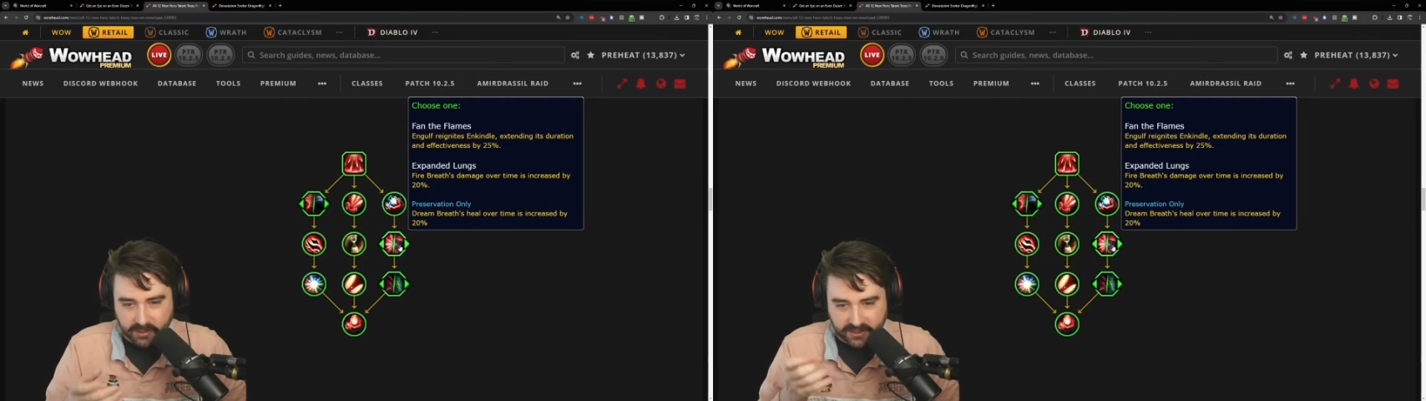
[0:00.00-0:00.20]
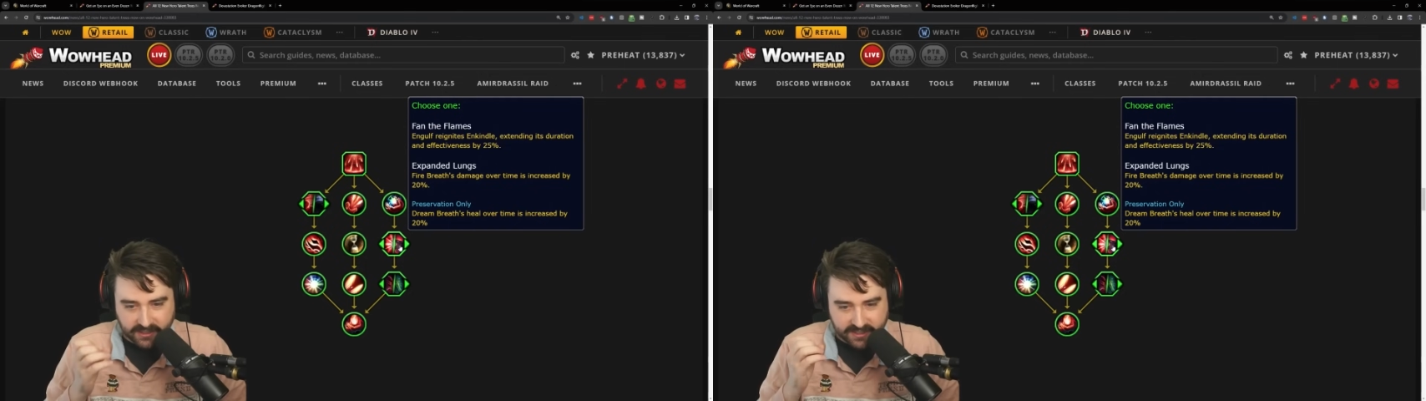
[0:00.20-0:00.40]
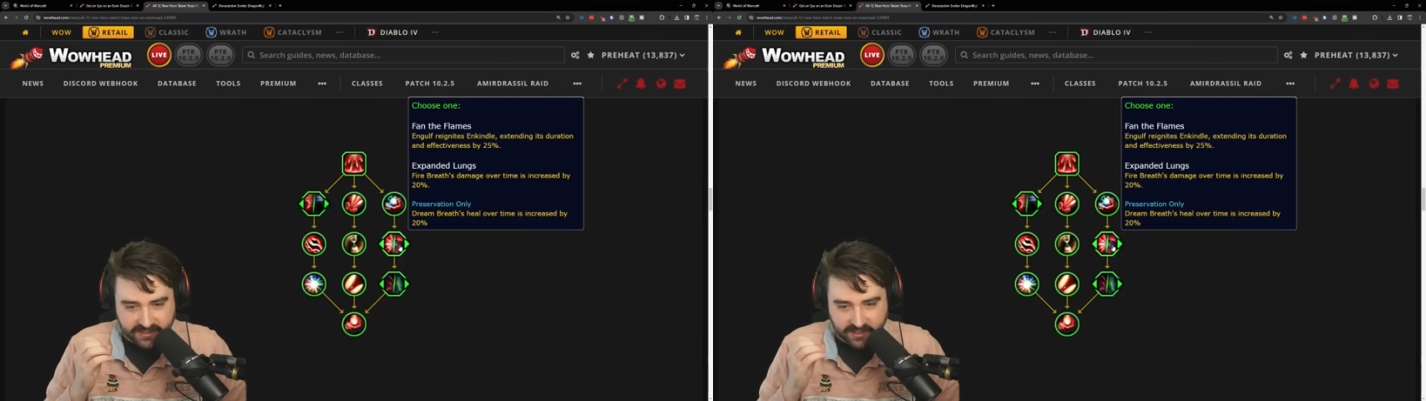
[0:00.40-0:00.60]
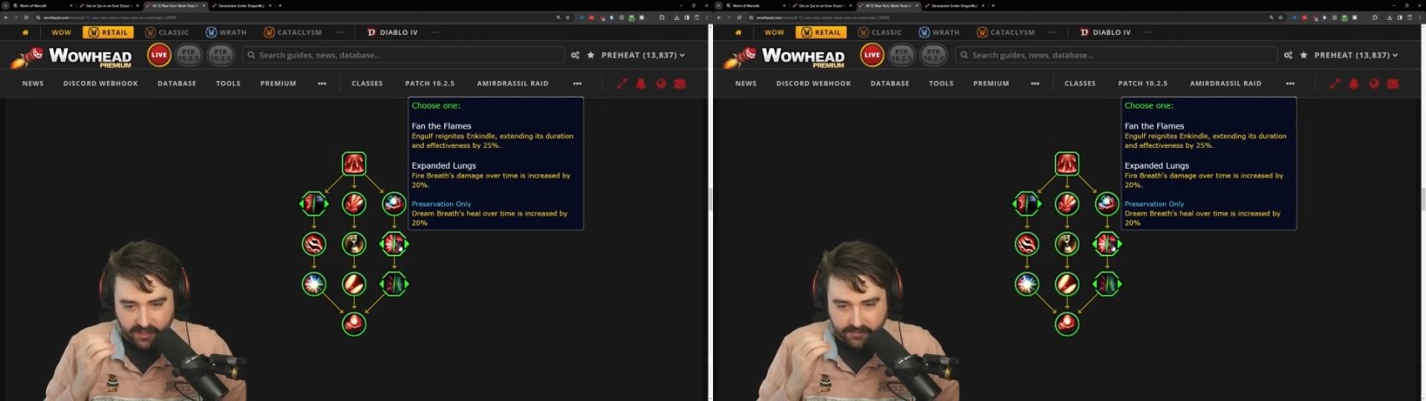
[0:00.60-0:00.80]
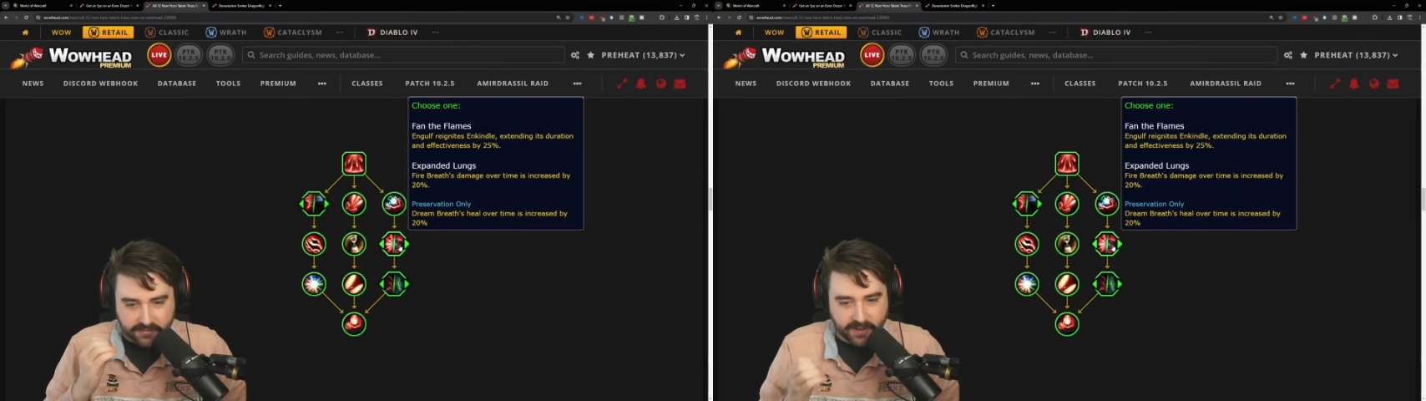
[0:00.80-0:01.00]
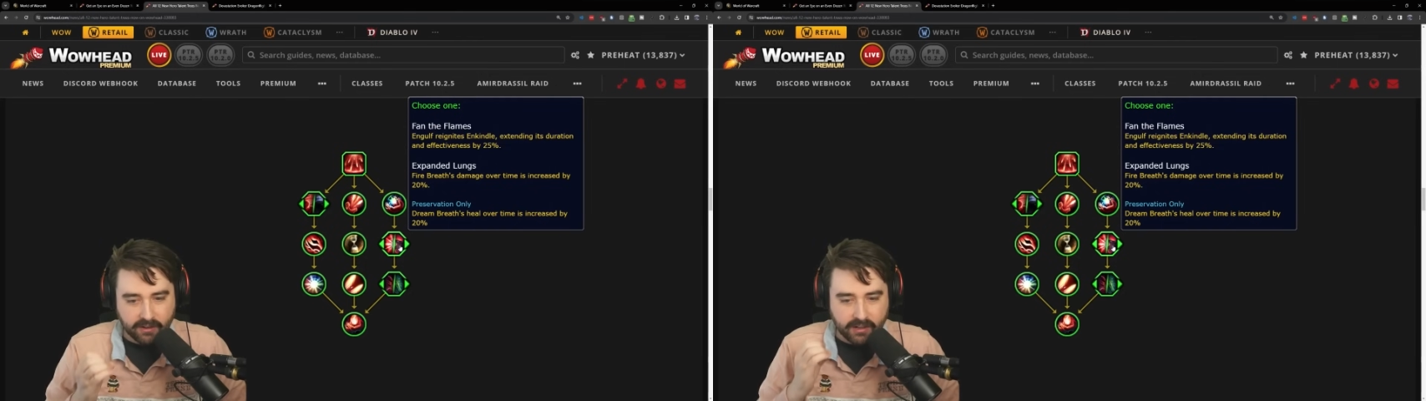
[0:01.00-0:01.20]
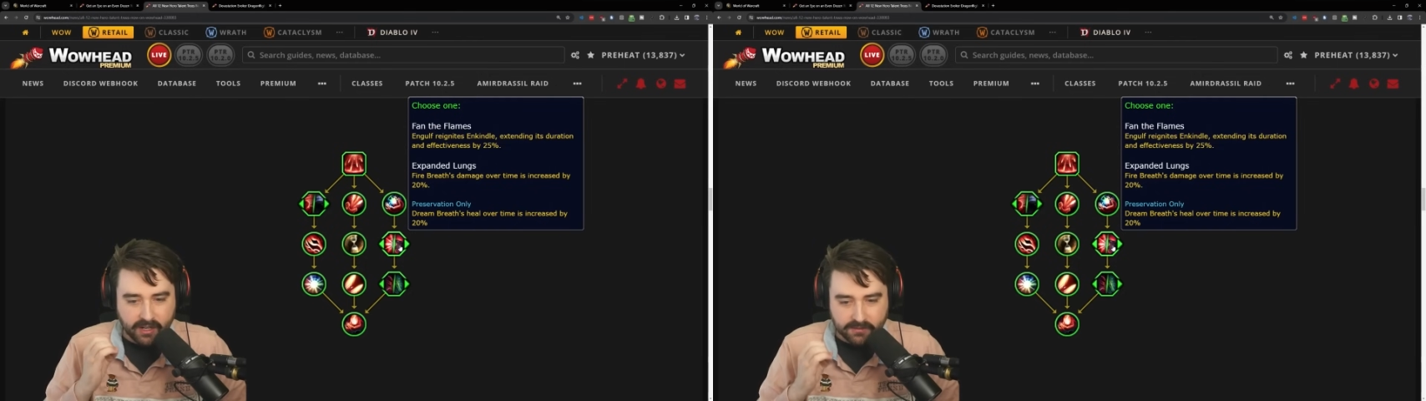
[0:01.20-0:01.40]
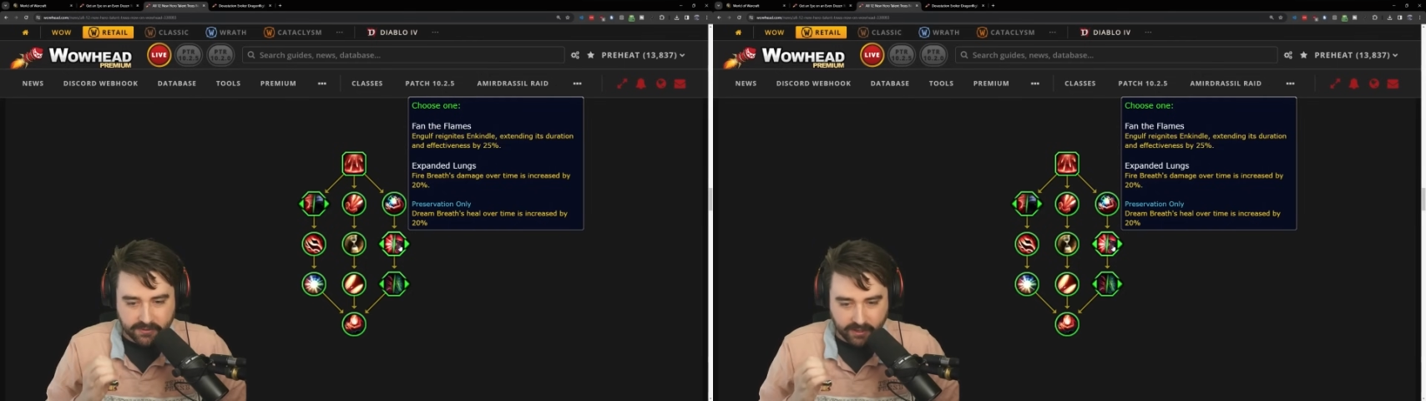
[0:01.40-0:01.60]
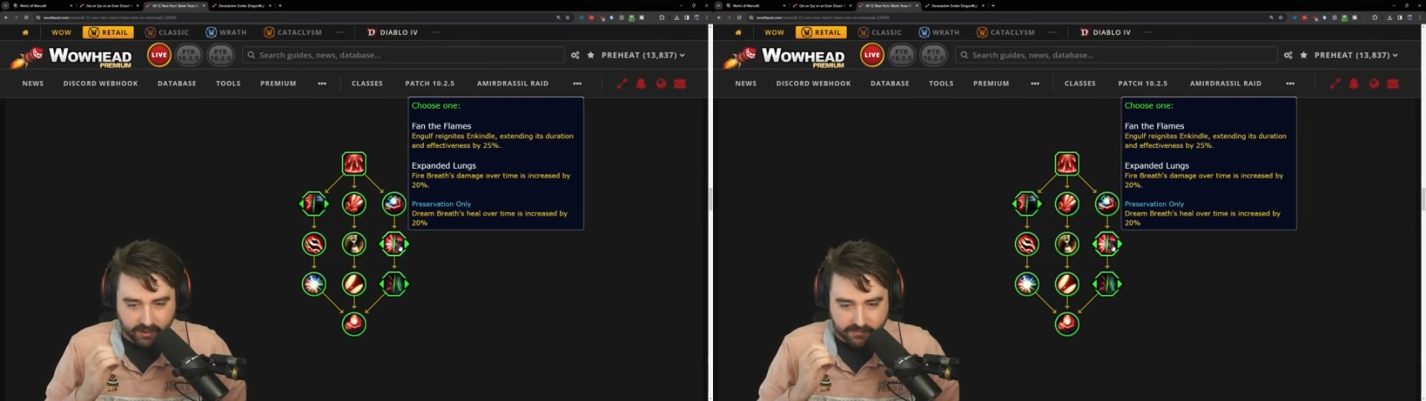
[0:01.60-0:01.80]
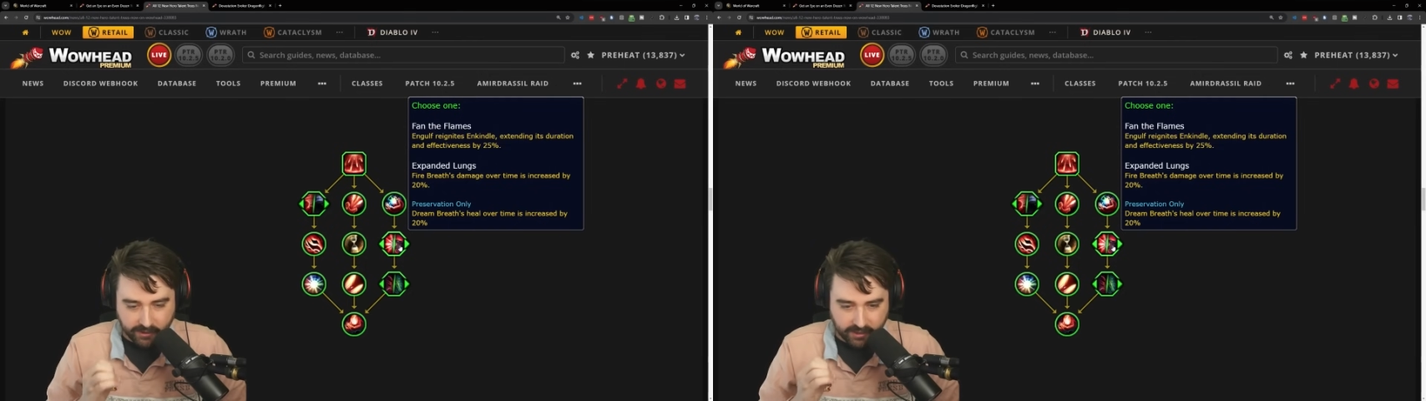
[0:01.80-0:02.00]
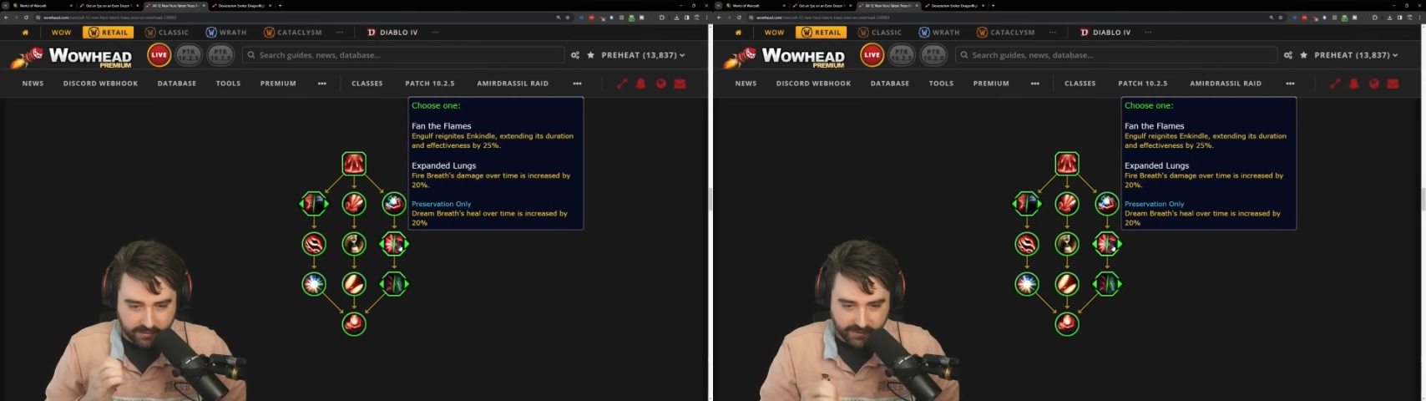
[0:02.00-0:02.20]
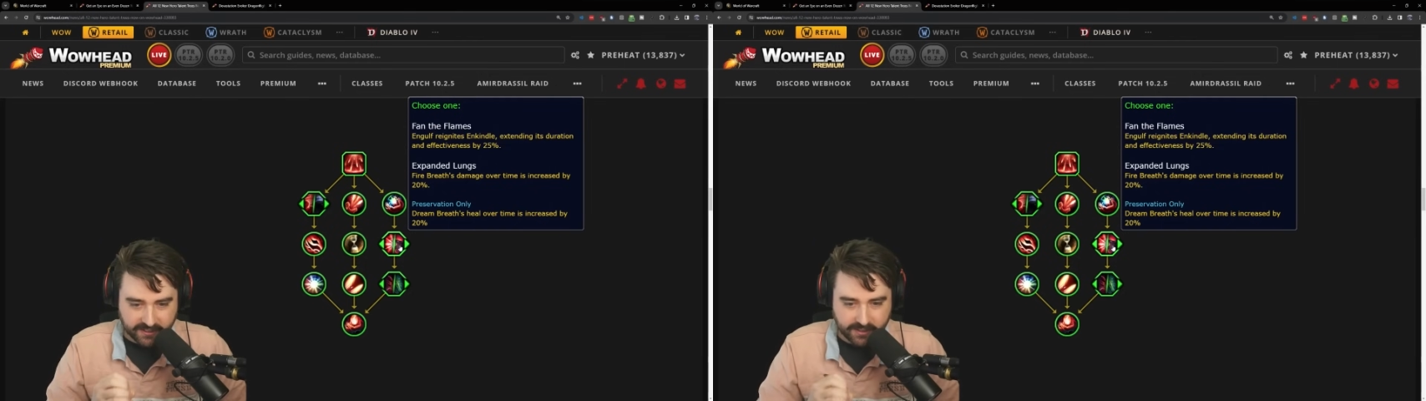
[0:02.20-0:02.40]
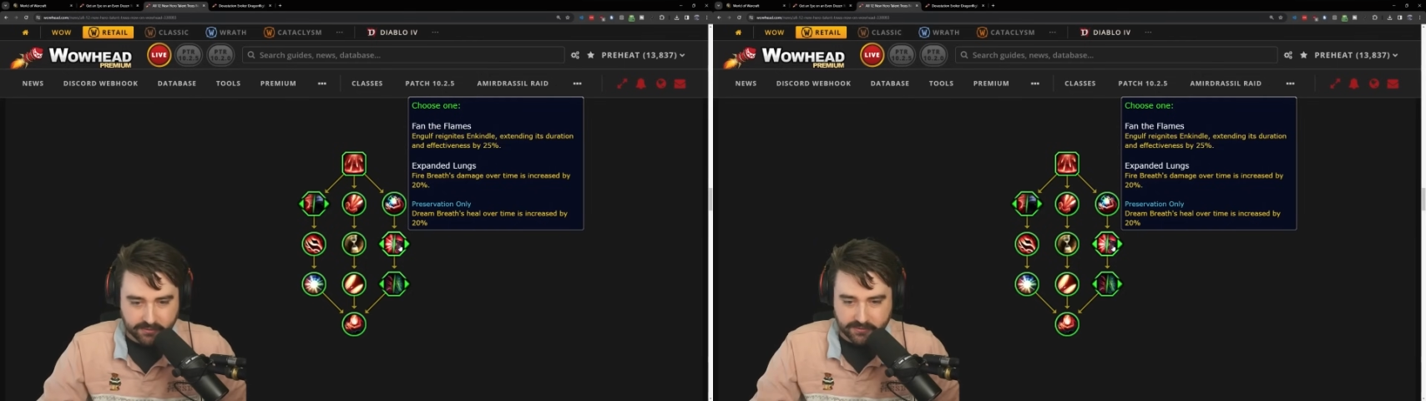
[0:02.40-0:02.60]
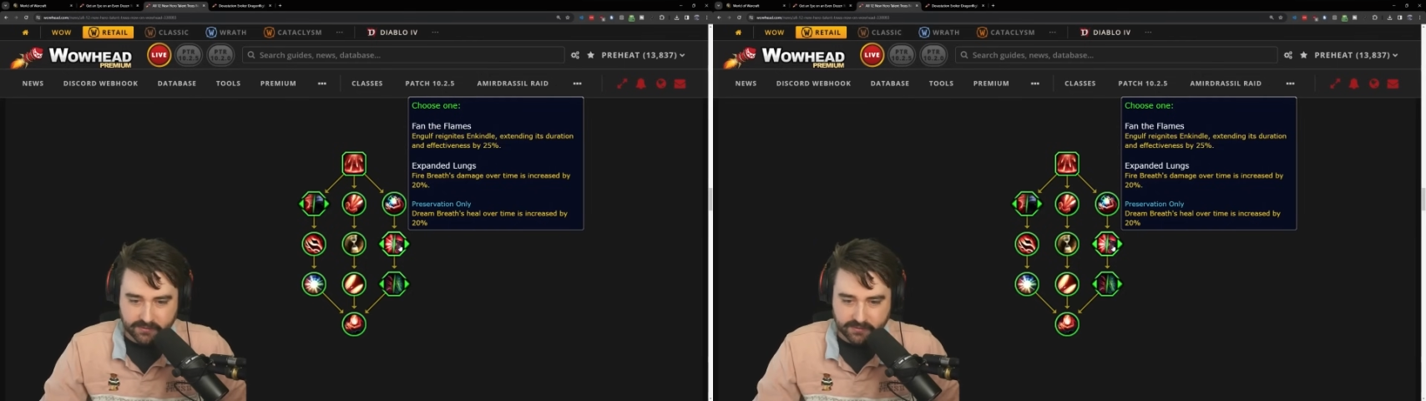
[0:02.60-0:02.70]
but it is very, very, very effective.